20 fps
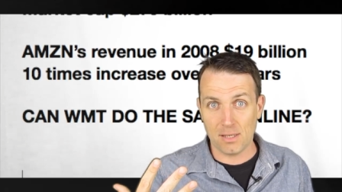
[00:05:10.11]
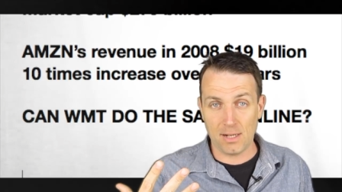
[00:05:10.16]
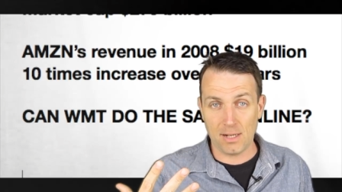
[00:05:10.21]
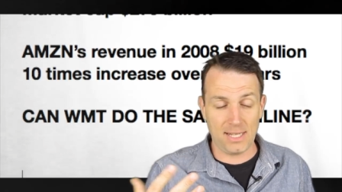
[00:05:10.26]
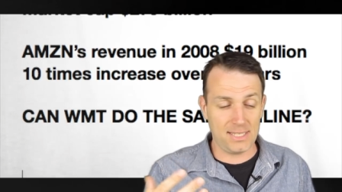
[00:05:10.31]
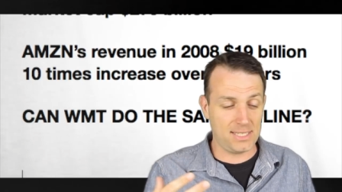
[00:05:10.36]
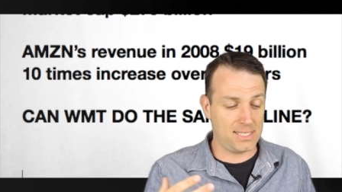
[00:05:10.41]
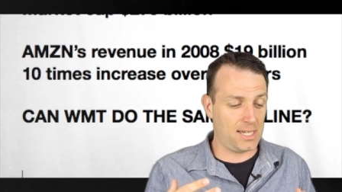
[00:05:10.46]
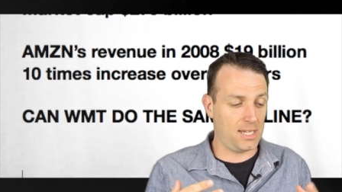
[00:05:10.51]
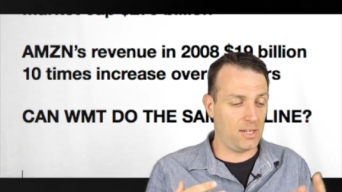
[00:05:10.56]

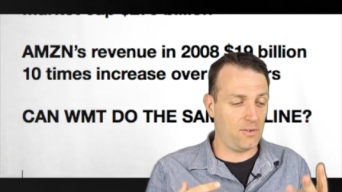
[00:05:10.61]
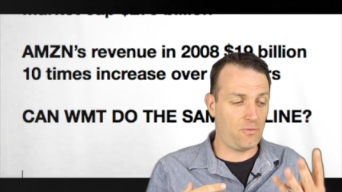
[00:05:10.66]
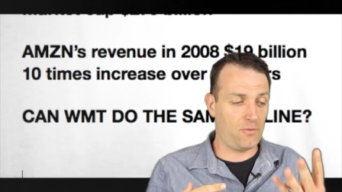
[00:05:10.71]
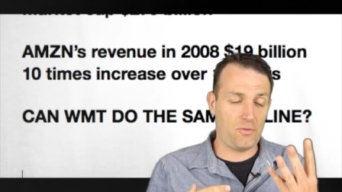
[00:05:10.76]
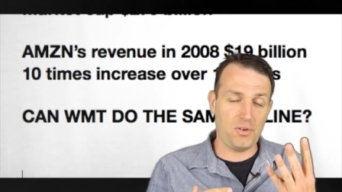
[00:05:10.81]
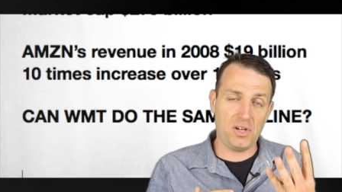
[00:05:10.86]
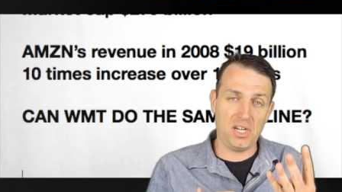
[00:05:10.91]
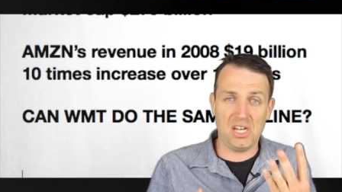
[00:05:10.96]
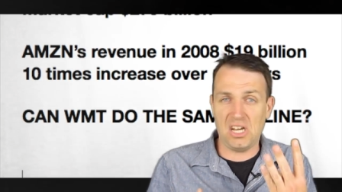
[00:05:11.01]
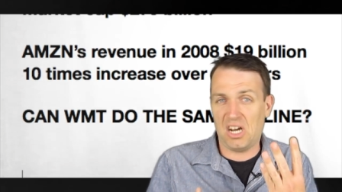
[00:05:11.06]
Let's say
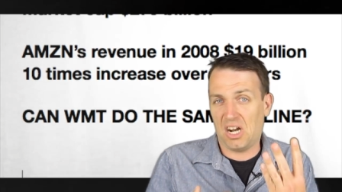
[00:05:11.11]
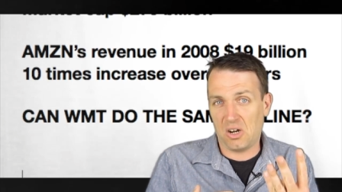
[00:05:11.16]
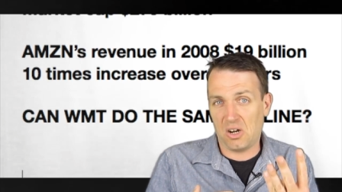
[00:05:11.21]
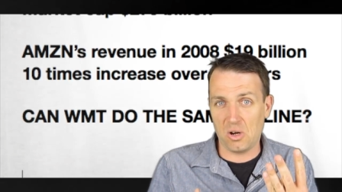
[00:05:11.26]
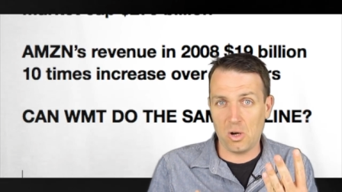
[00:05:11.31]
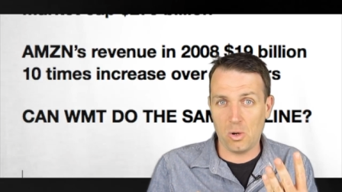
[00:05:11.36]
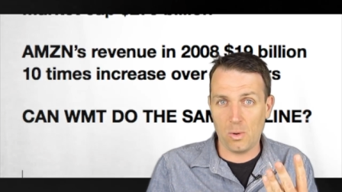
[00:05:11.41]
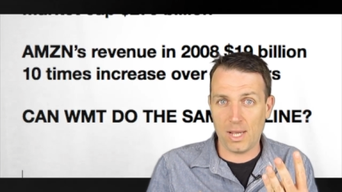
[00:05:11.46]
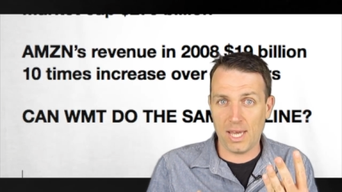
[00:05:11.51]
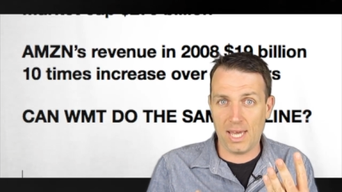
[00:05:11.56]
three are
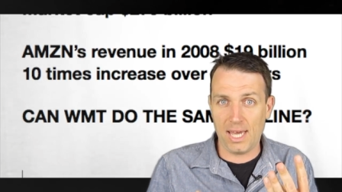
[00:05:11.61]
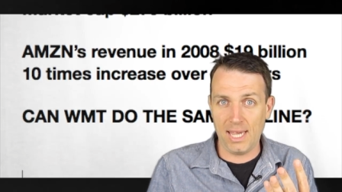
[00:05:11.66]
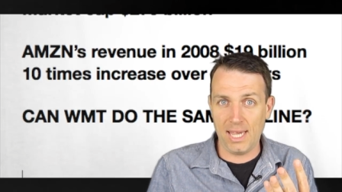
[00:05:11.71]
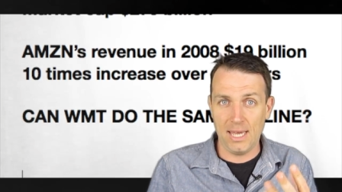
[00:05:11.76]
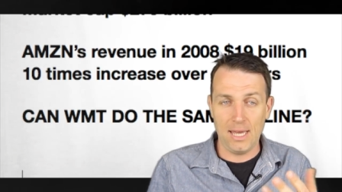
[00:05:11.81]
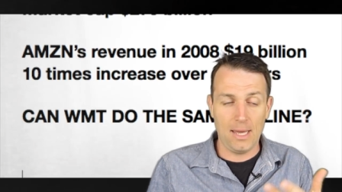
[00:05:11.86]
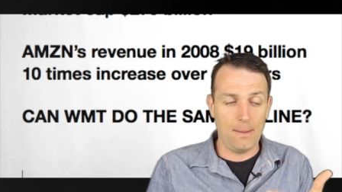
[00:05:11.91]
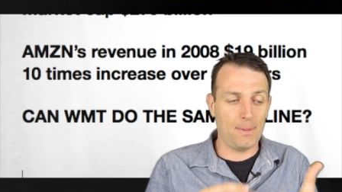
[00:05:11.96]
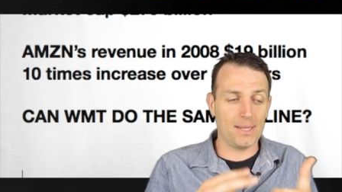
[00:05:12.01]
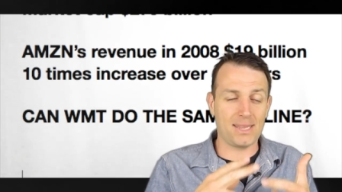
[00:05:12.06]
okay,
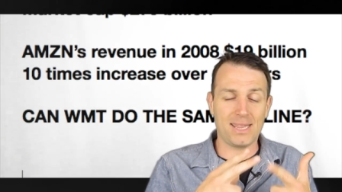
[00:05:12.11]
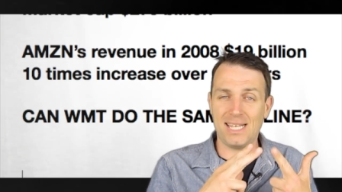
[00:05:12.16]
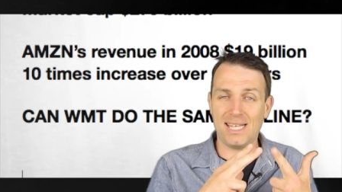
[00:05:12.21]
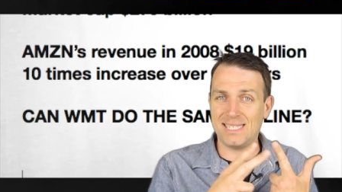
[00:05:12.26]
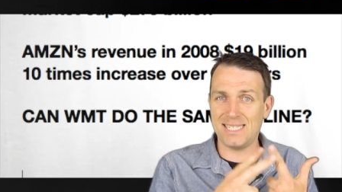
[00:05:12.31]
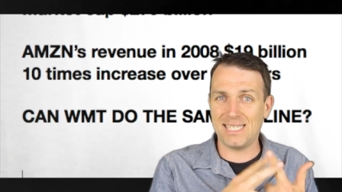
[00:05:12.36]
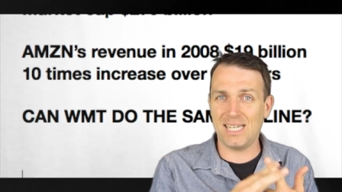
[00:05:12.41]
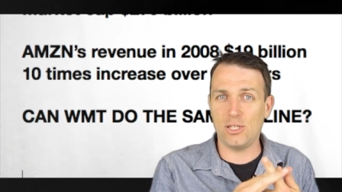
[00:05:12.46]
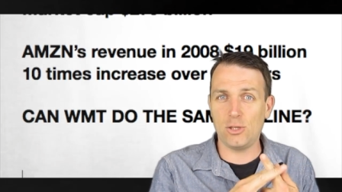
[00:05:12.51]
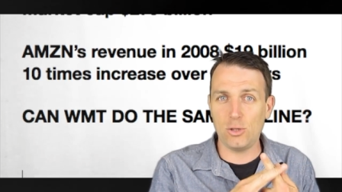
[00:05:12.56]
but
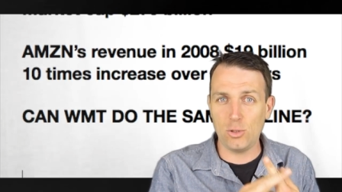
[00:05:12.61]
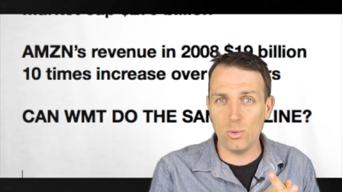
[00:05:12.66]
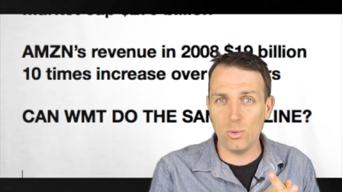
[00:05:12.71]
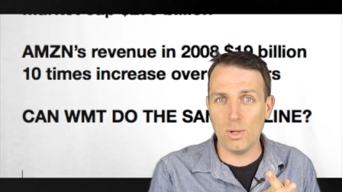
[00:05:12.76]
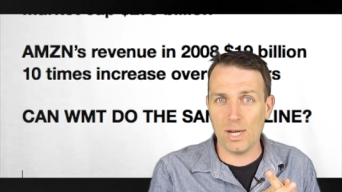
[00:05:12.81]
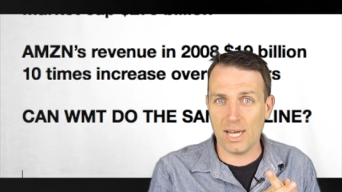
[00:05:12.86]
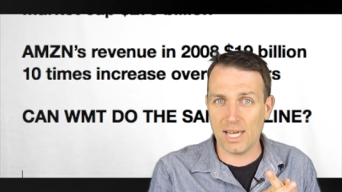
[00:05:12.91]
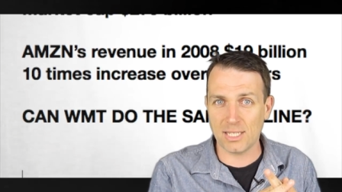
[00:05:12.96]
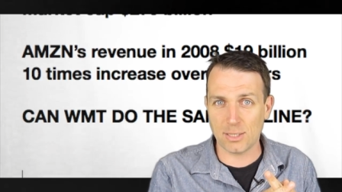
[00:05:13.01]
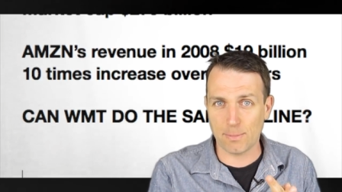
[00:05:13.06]
let's say
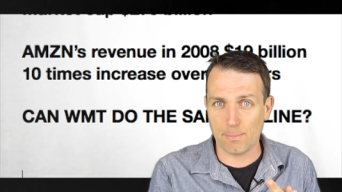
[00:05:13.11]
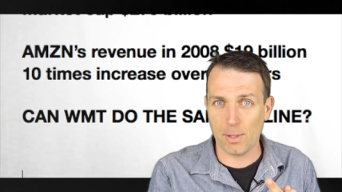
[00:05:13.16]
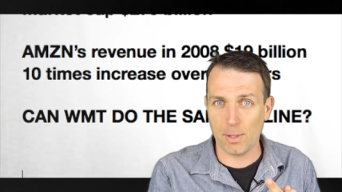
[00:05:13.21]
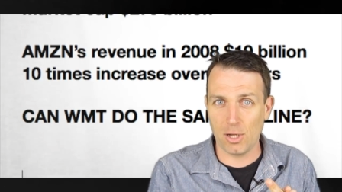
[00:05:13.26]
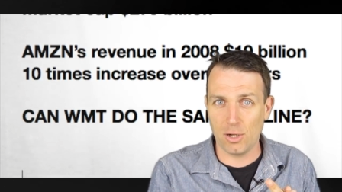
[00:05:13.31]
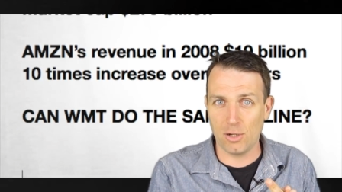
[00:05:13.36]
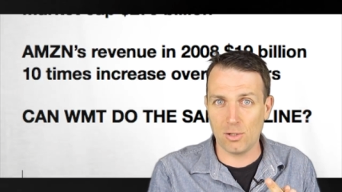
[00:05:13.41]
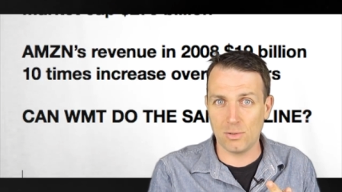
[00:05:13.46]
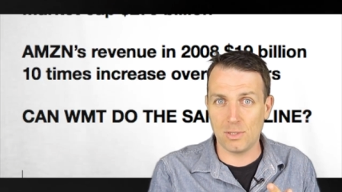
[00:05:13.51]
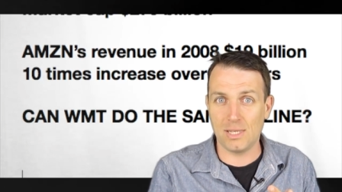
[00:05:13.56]
two
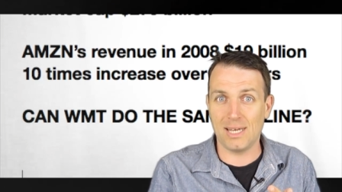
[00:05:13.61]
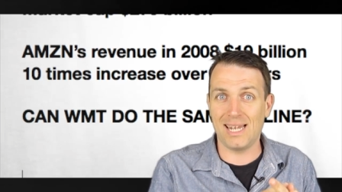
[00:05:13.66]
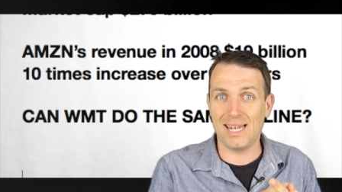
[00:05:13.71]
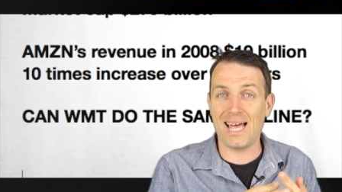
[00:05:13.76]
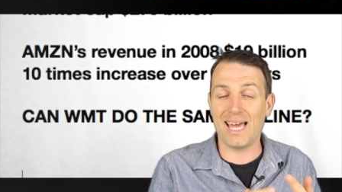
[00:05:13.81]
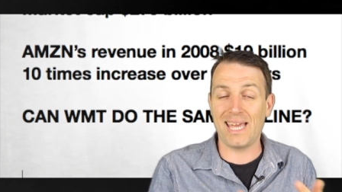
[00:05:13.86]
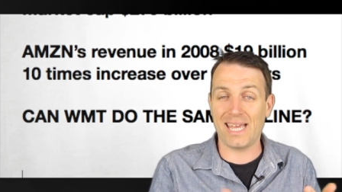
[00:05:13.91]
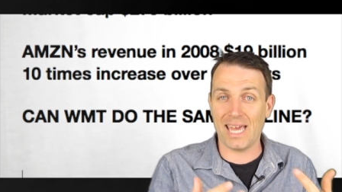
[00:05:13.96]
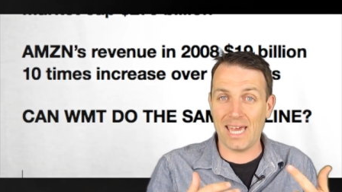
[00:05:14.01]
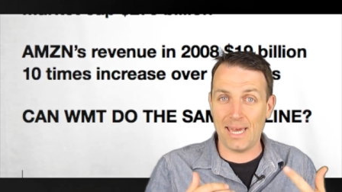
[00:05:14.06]
explode
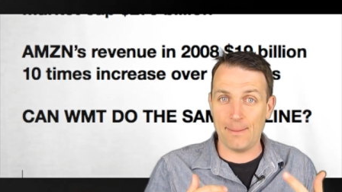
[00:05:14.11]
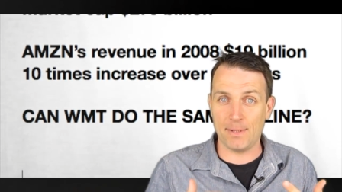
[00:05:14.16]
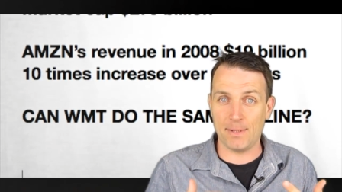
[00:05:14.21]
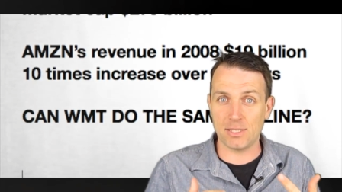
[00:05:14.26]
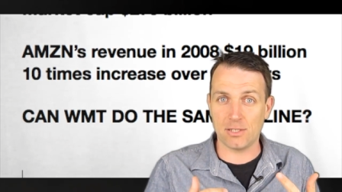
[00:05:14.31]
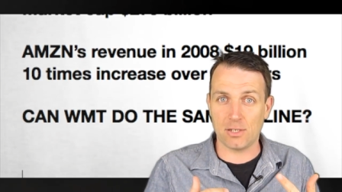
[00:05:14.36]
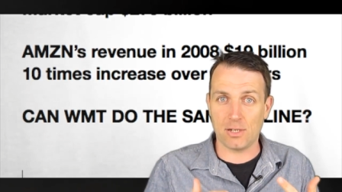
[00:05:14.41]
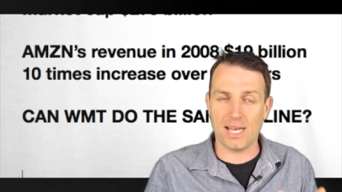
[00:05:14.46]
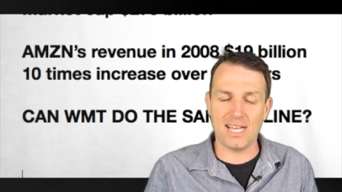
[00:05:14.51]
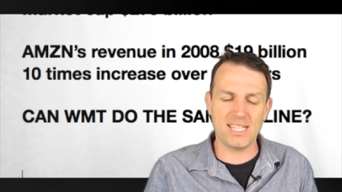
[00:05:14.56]
like Amazon,